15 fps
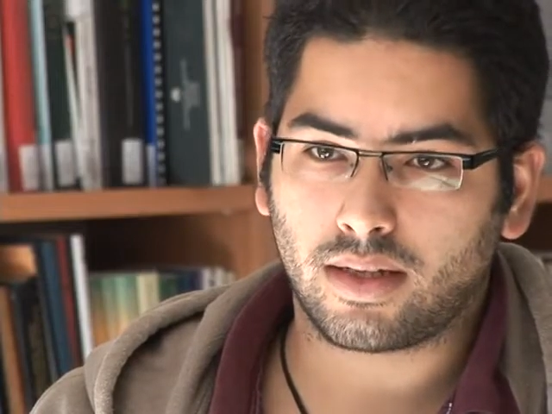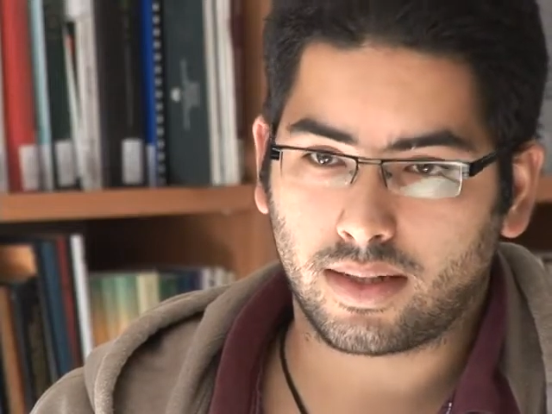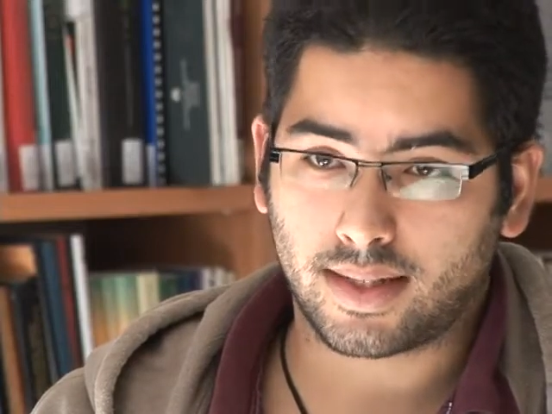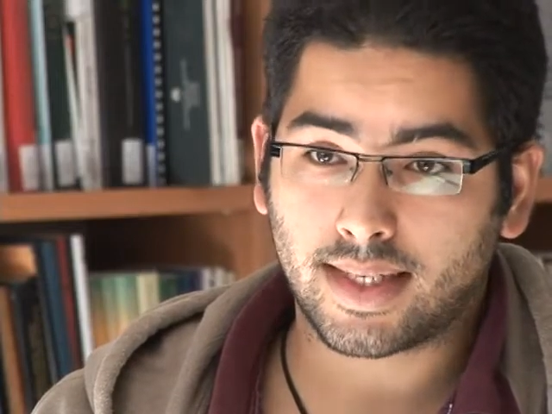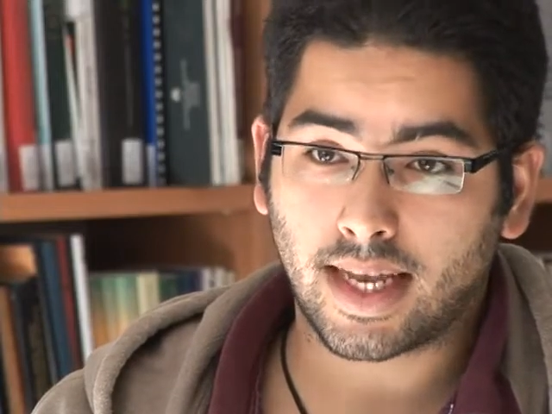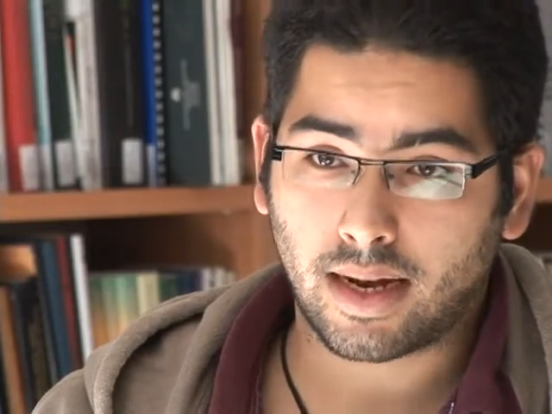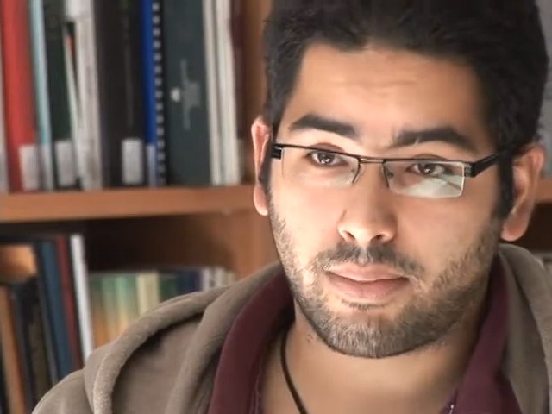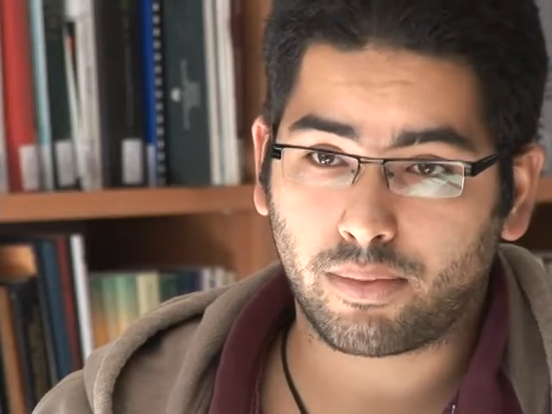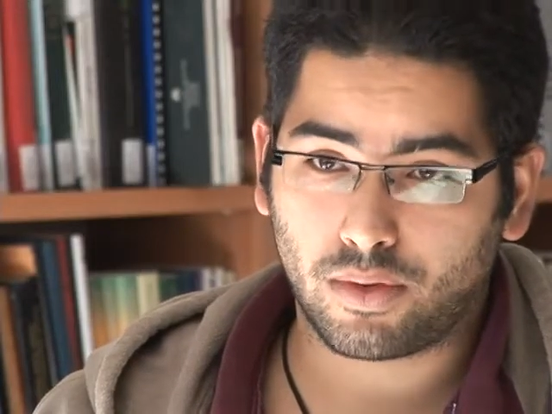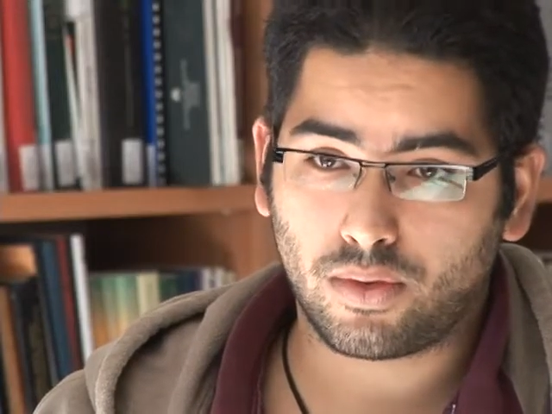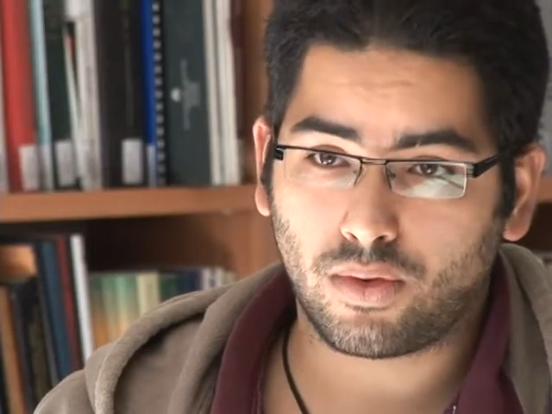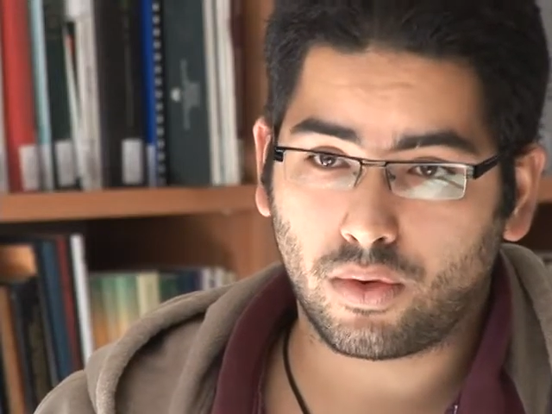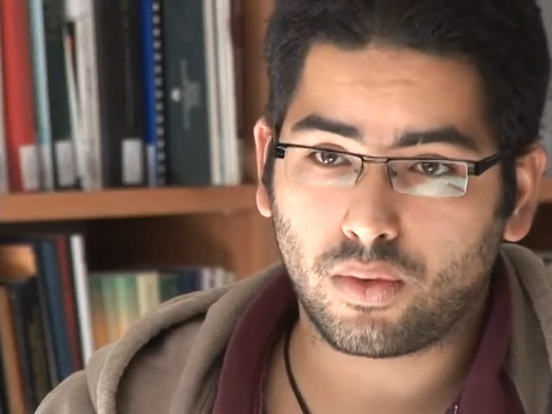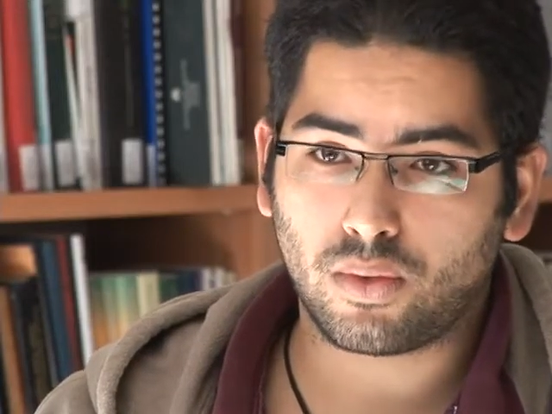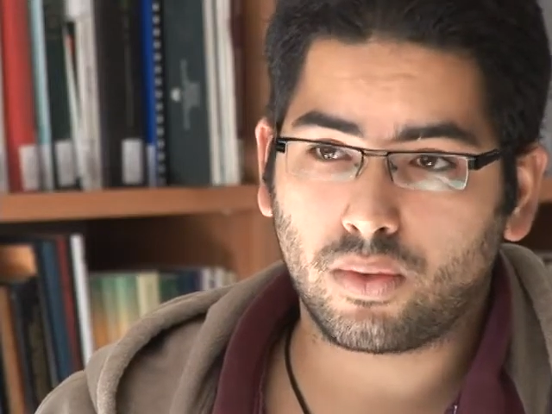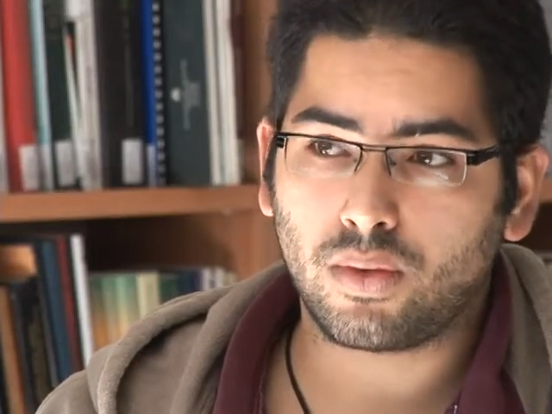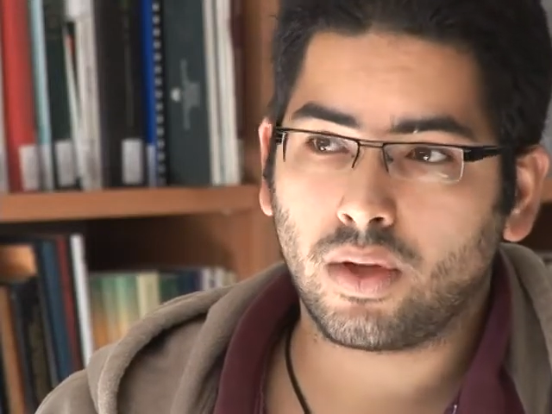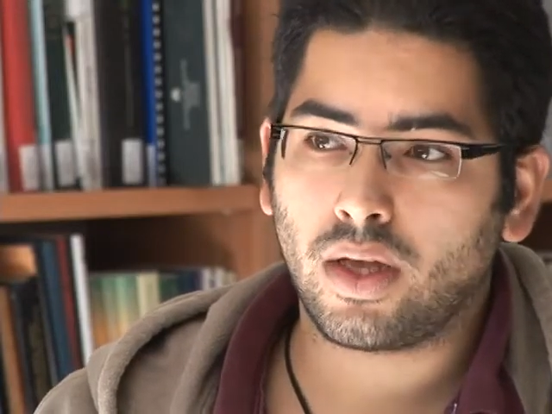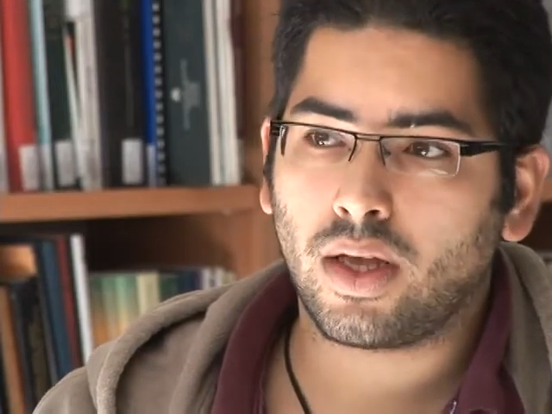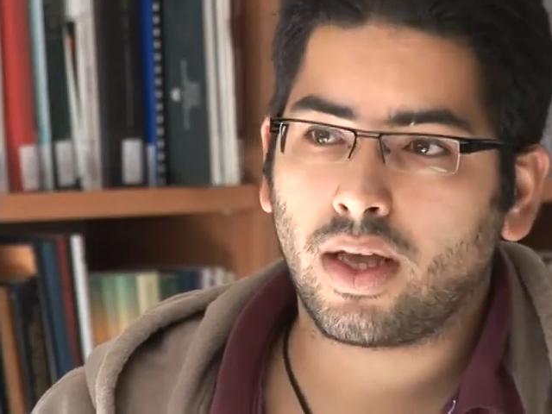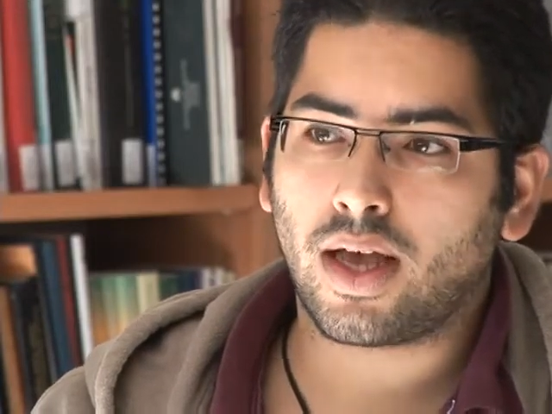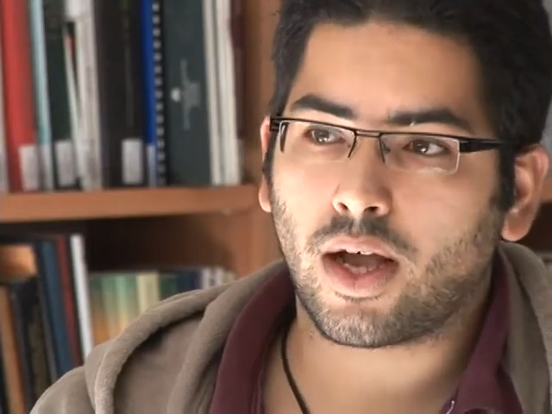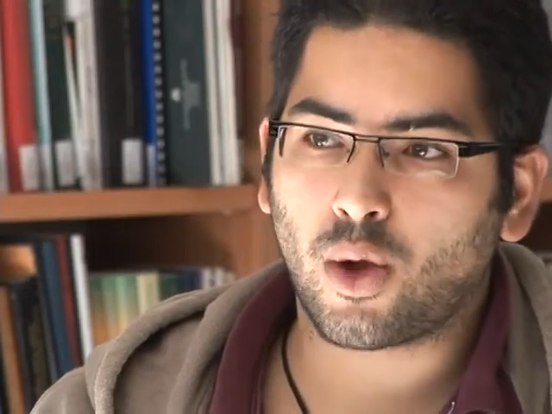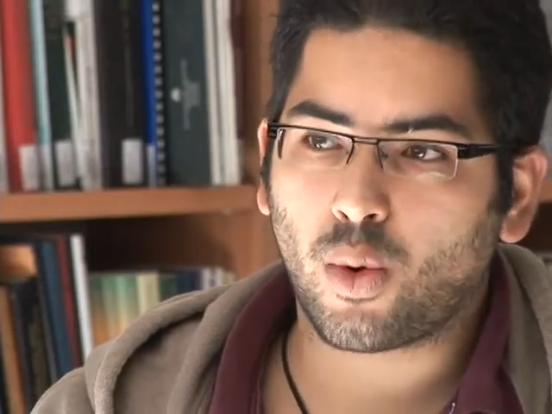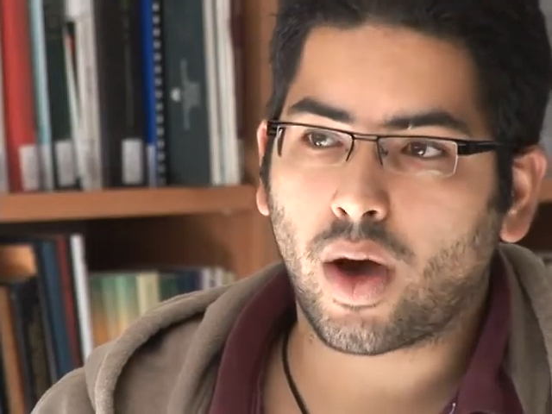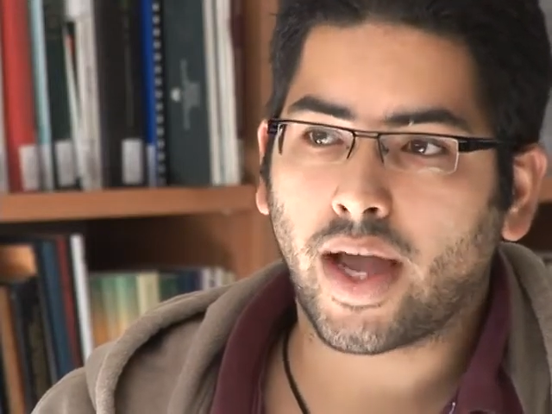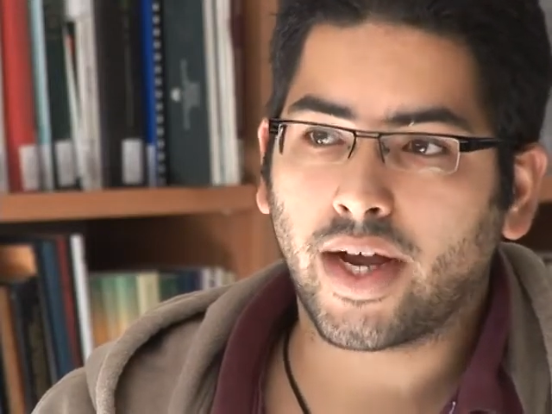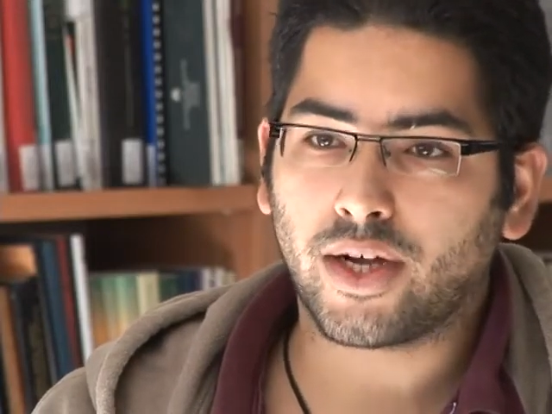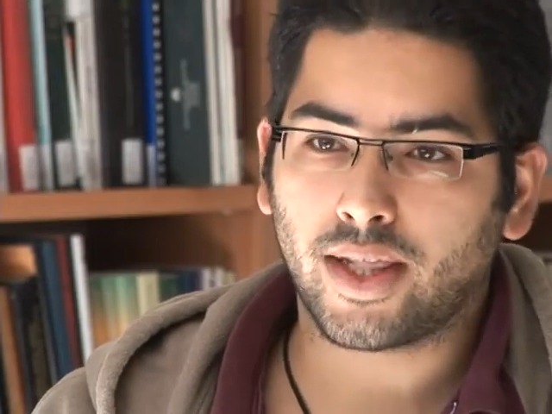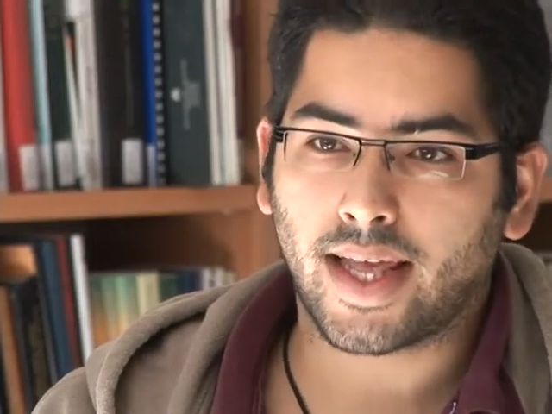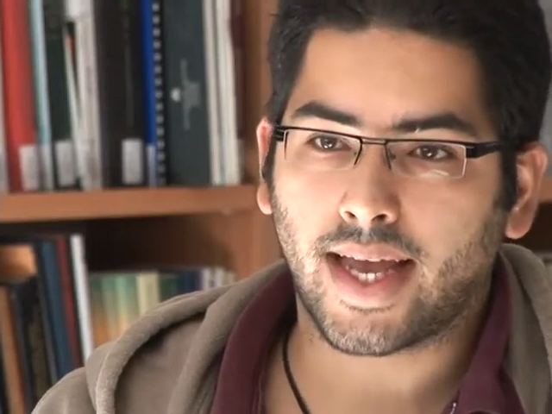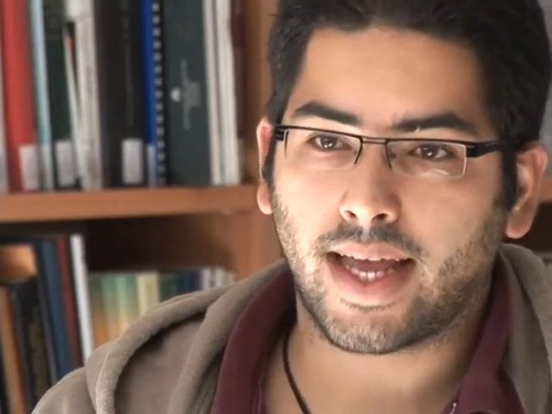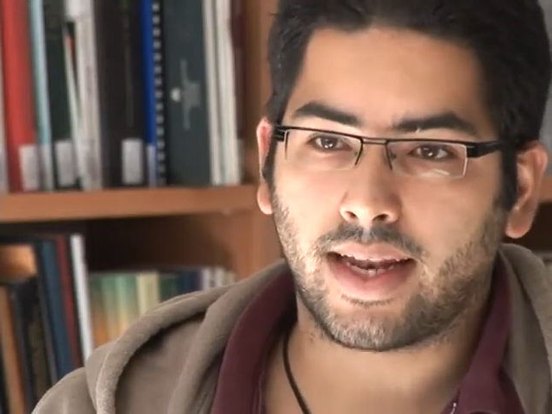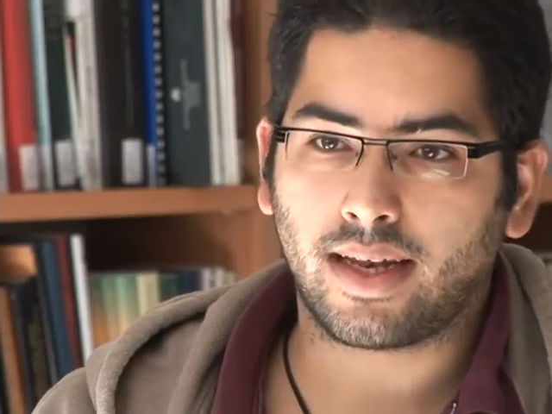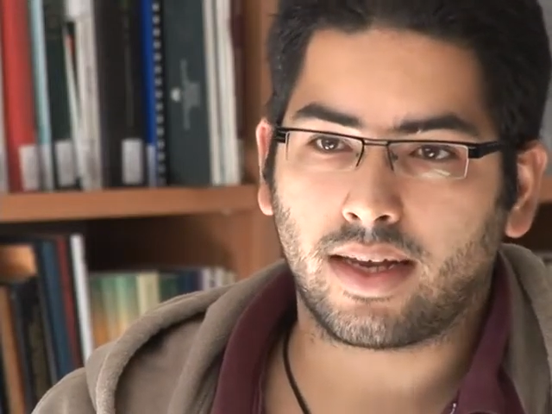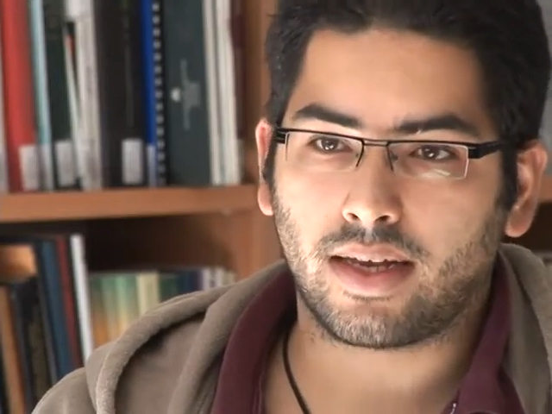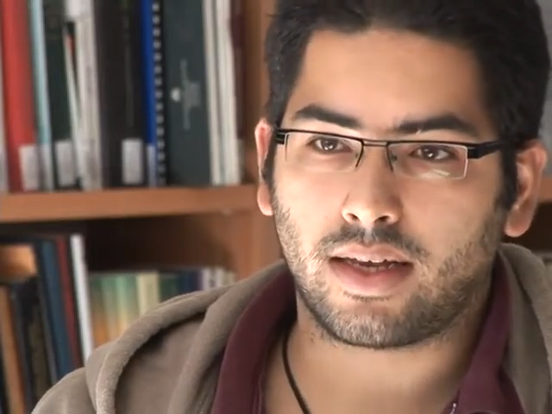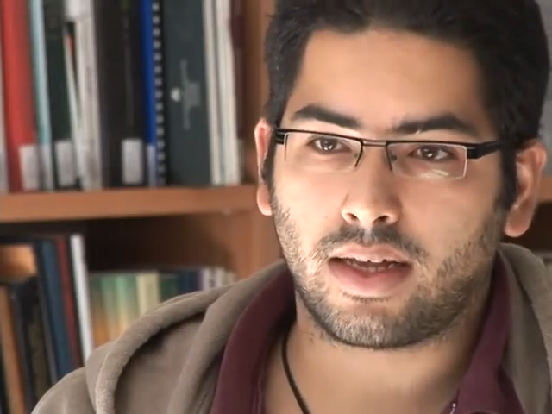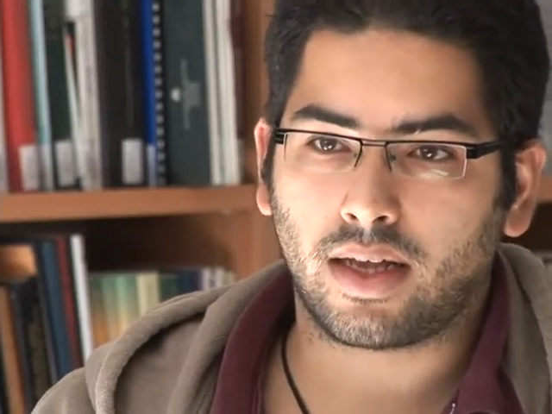and set up to acquire land